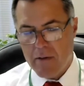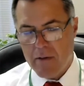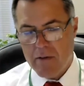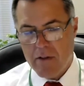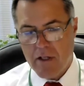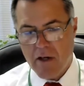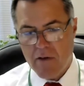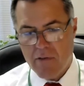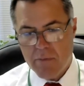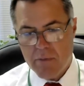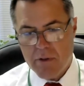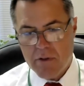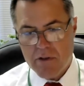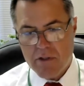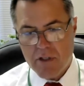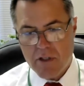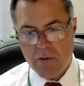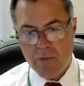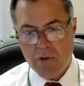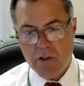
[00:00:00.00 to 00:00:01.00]
The government
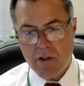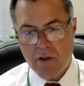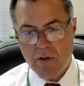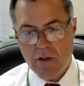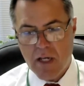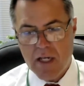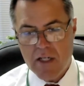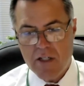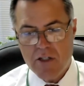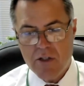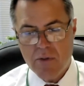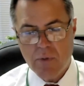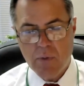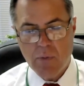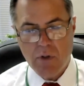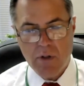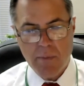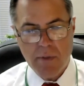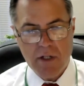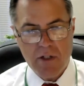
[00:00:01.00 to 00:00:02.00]
center relocation, we
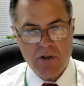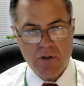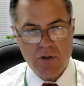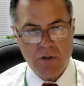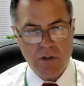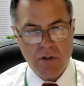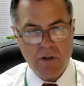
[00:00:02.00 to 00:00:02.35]
want to make sure